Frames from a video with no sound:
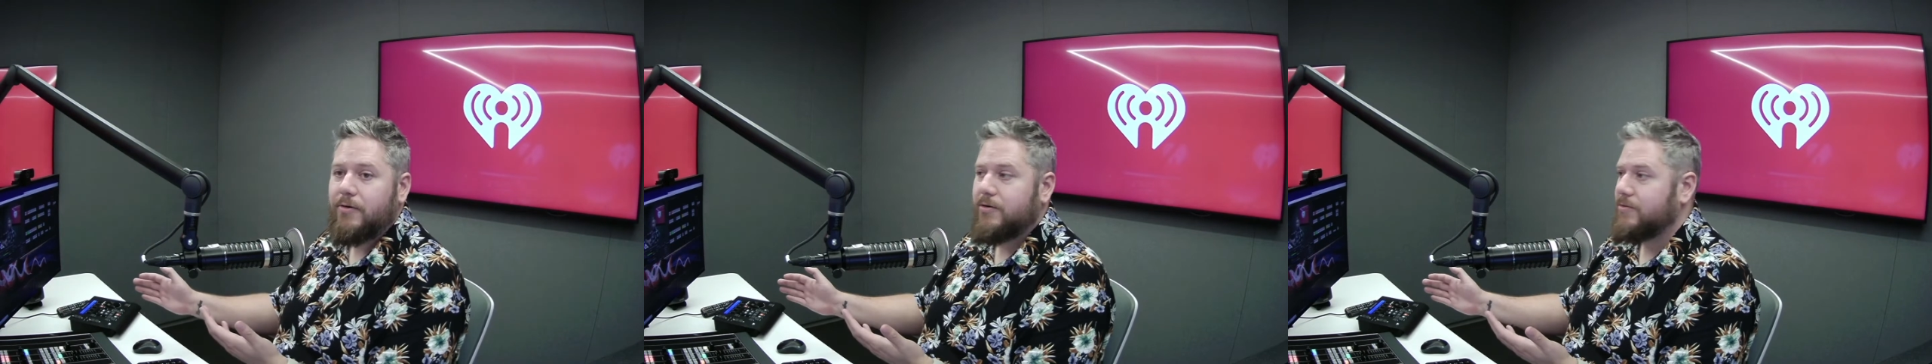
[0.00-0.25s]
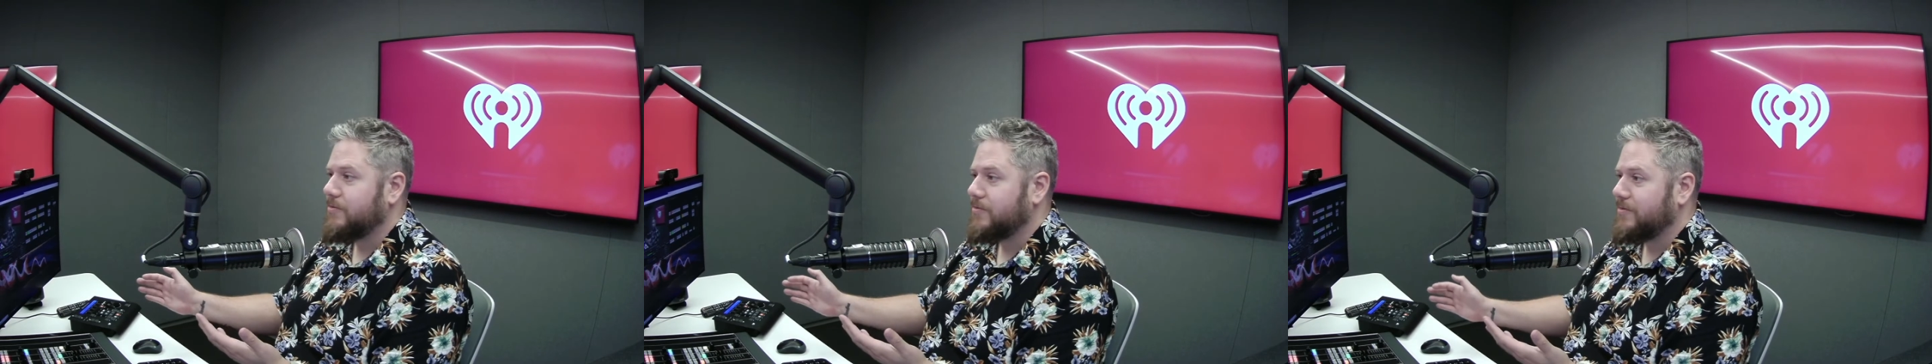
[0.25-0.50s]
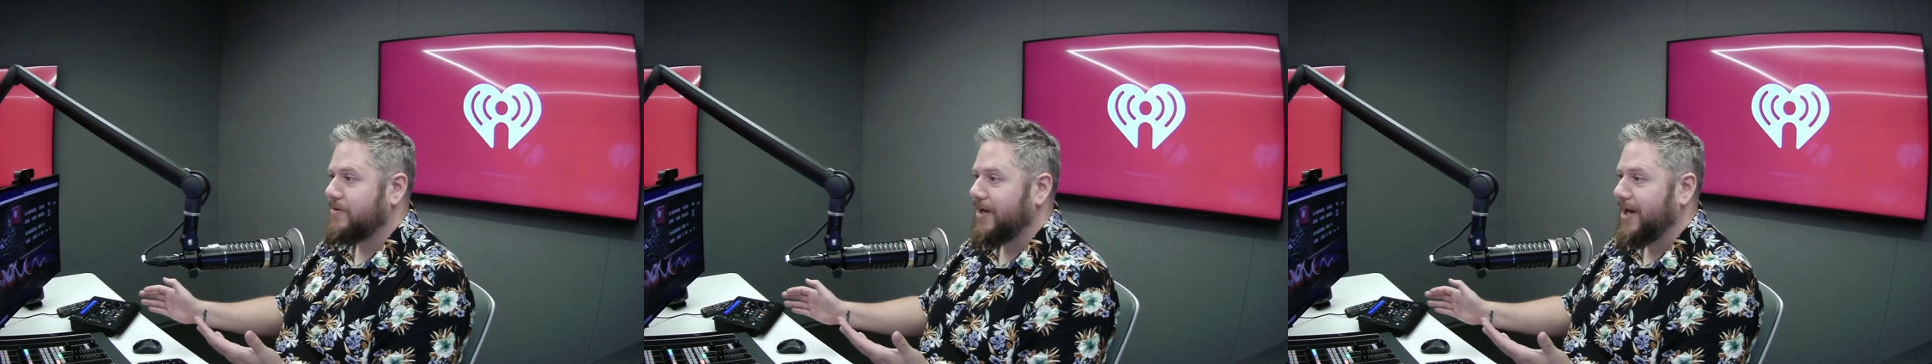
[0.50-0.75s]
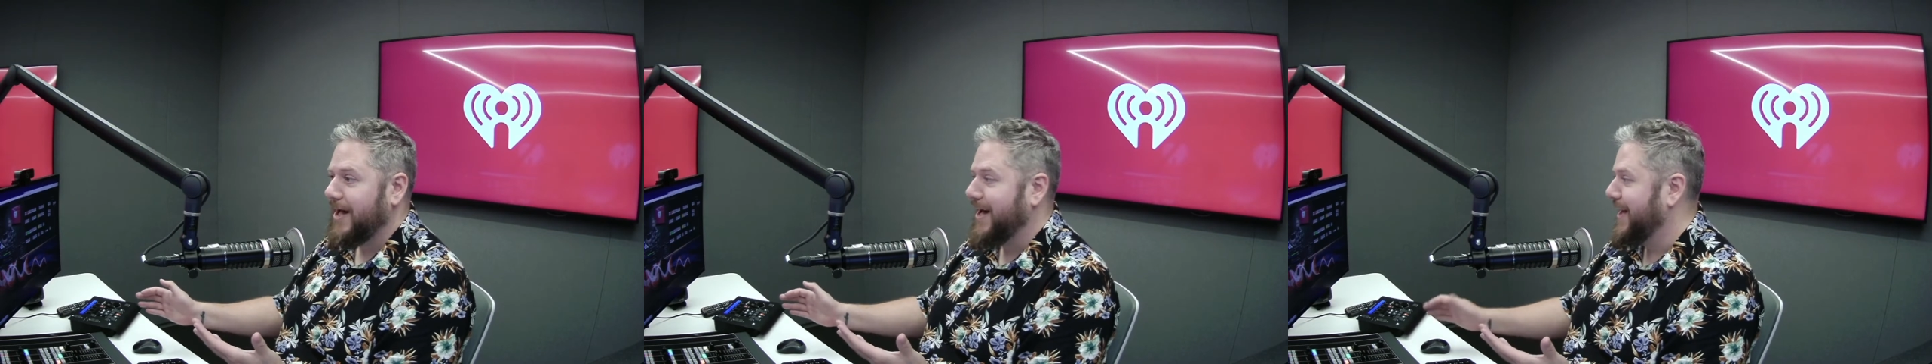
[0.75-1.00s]
That
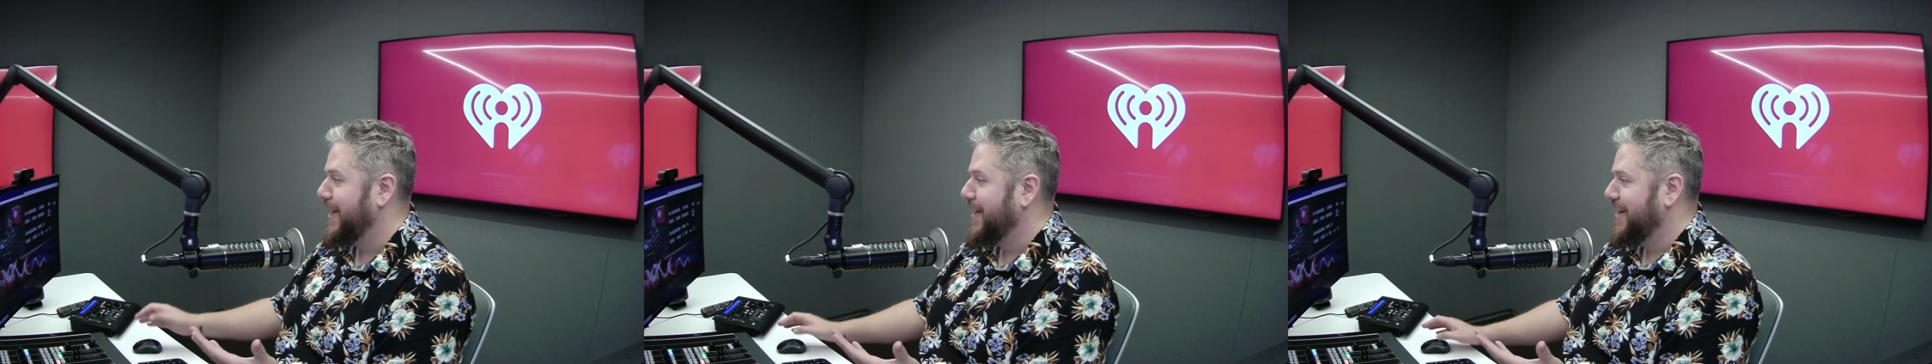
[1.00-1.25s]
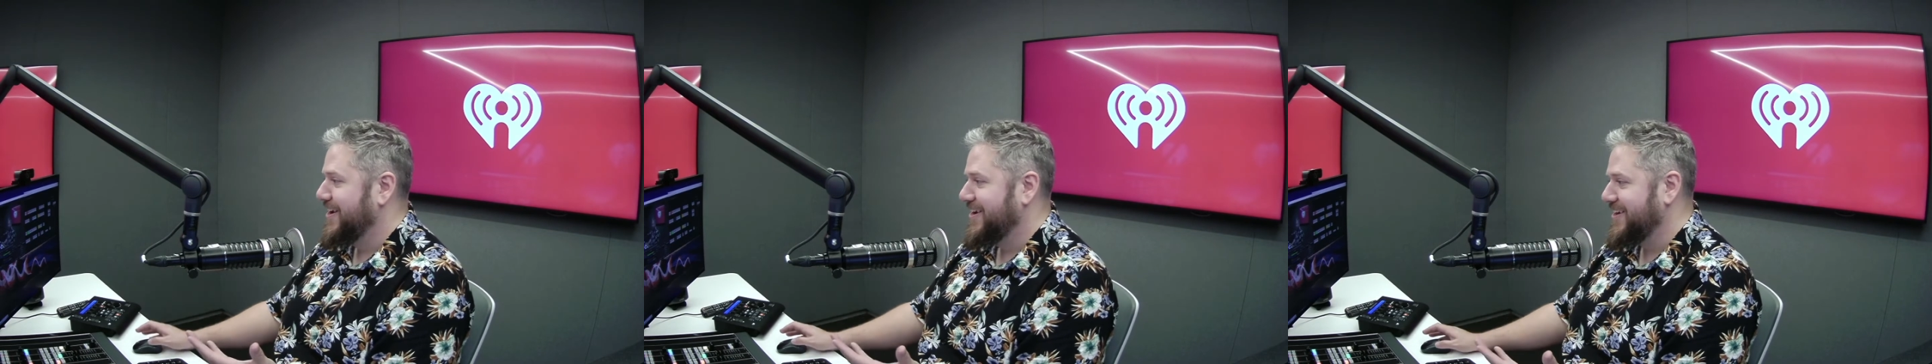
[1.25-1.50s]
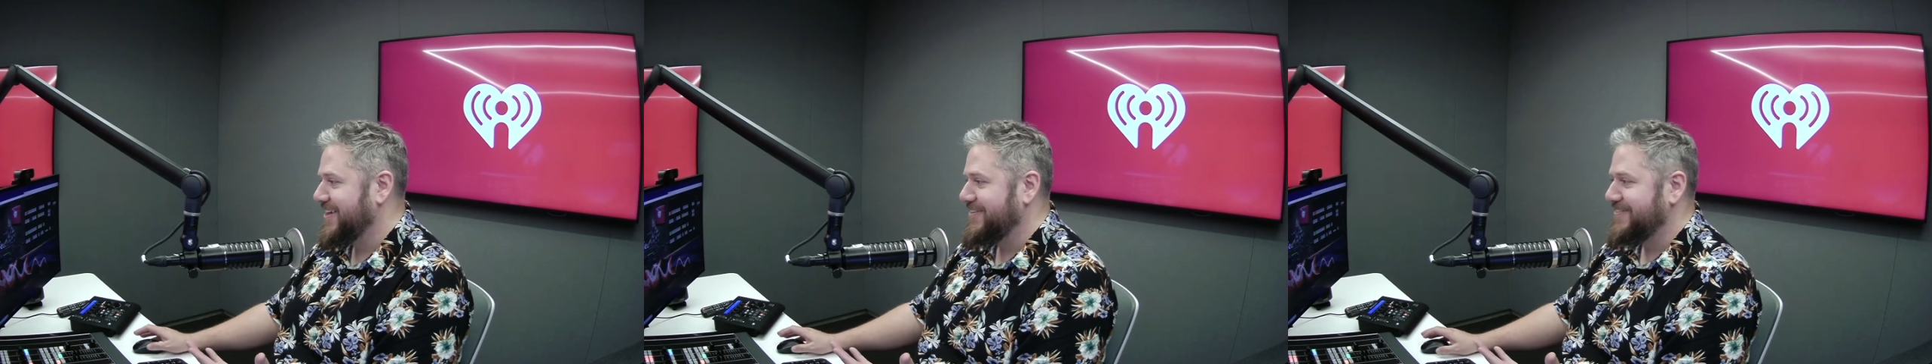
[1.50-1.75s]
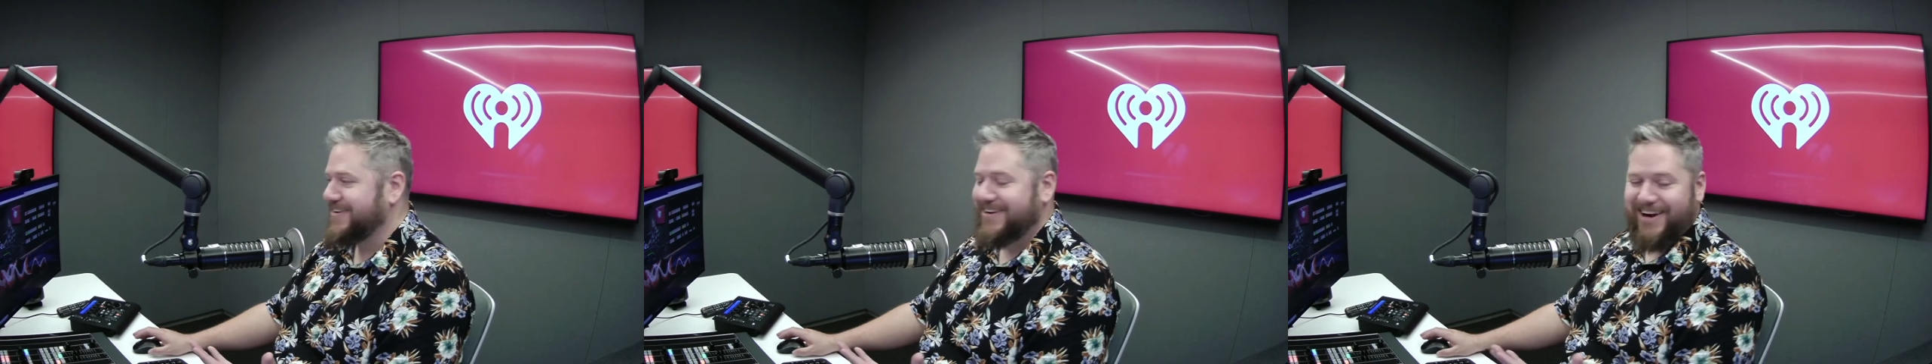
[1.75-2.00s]
would have been great.